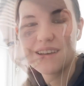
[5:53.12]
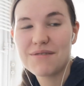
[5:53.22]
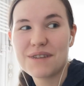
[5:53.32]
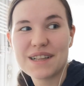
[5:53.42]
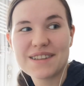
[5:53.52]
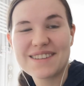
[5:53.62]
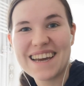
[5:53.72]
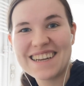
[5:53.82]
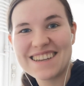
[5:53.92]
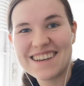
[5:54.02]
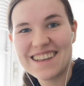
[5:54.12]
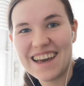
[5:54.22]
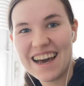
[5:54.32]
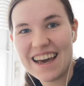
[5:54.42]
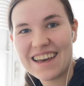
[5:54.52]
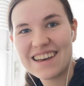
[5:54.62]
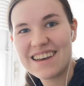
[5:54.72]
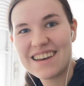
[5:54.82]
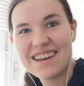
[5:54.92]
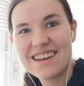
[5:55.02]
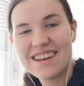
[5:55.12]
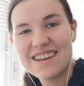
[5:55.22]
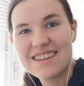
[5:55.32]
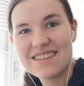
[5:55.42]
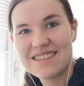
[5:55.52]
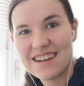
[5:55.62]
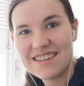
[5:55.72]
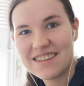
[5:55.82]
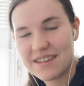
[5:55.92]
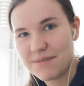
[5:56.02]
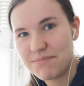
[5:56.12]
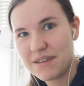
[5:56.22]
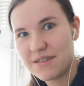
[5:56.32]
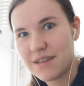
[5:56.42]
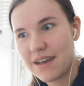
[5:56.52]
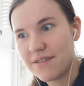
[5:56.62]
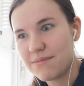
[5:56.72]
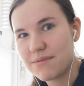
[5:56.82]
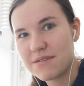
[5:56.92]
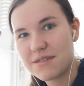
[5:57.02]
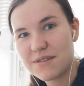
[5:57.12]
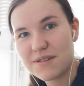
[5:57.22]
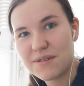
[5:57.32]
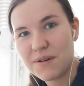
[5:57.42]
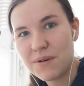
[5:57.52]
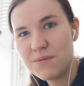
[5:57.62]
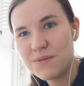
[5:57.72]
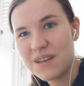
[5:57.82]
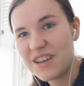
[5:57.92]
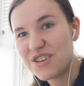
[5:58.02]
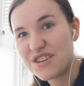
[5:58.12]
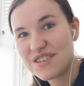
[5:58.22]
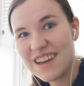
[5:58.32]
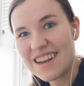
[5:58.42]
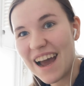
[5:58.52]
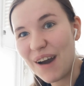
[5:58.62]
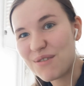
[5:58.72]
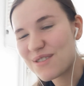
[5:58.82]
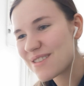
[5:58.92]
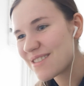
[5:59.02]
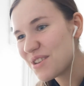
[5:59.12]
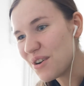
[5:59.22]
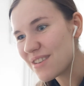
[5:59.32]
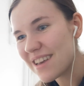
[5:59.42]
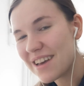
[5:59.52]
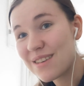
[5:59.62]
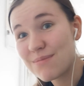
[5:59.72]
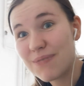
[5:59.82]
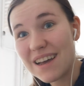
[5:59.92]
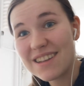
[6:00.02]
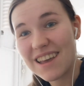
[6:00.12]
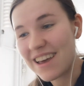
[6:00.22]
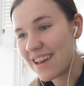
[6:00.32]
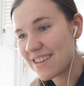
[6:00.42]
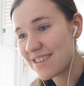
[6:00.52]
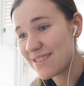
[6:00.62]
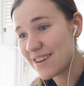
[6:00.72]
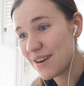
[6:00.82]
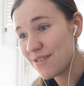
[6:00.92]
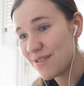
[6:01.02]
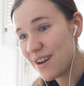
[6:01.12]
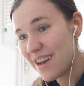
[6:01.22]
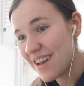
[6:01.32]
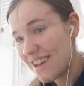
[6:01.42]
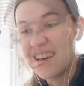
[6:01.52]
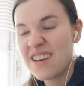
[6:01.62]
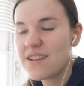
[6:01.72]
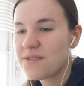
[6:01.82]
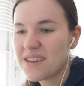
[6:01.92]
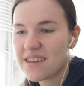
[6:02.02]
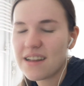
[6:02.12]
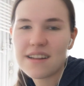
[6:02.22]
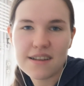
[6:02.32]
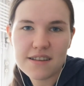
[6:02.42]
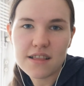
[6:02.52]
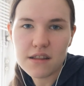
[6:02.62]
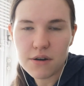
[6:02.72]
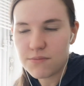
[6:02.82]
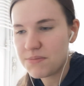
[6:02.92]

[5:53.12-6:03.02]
Well, technically I studied at the B2 level, but holy shit, I was not expecting it to go, you know, a little low